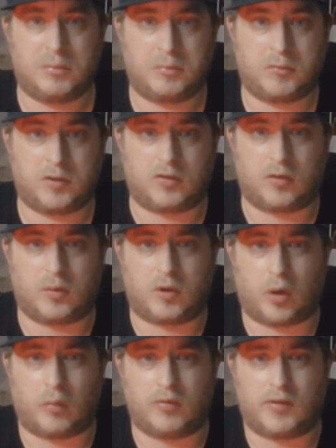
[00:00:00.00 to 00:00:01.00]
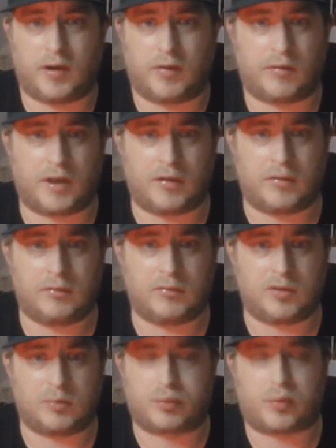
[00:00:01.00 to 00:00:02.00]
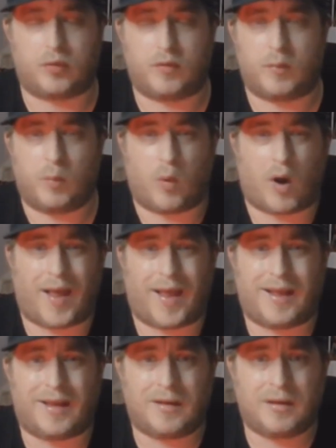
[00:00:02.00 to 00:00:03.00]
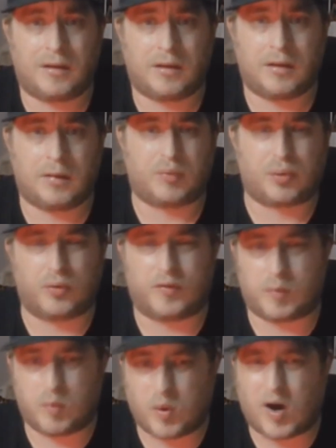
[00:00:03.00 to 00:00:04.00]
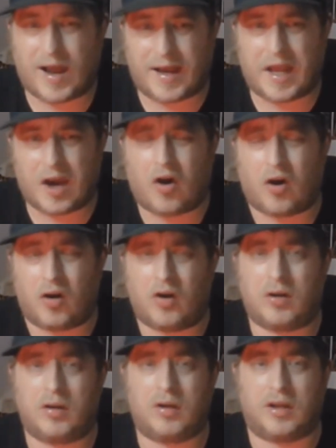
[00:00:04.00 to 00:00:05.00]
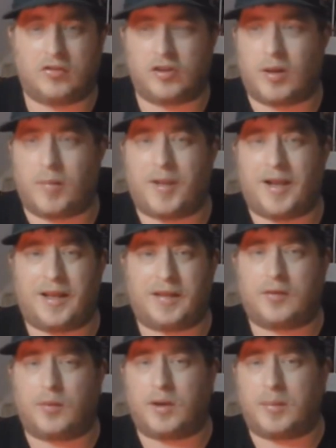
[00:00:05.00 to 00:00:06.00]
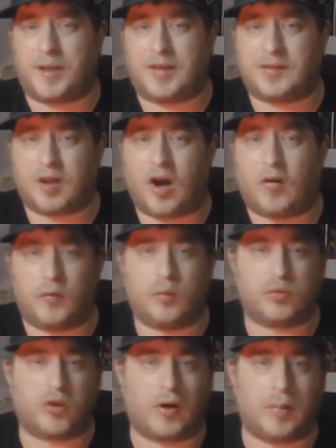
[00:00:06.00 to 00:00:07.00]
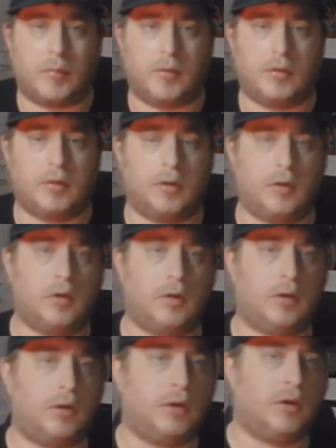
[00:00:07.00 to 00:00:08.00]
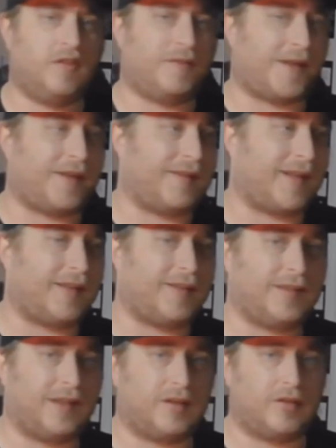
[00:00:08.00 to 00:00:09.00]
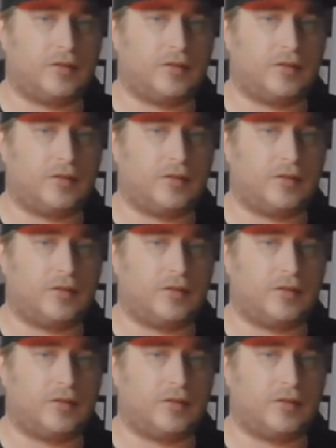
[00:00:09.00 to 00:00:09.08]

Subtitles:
Just two goats in the ring. Just proving why. Proving why they are legitimately two of the best of all time. Fantastic.